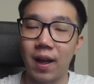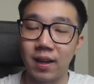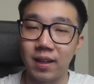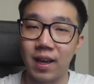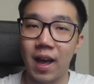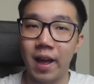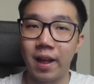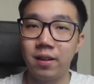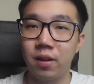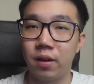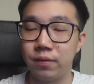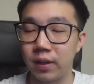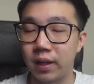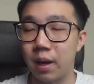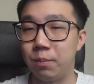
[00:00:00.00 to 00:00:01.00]
at the end
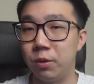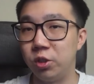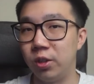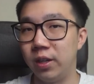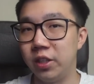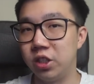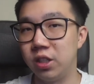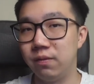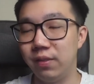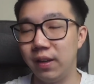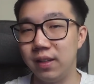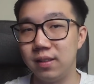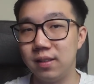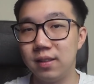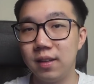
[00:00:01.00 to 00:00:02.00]
of the capitulation
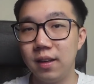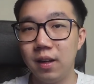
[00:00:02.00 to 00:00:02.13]
phase.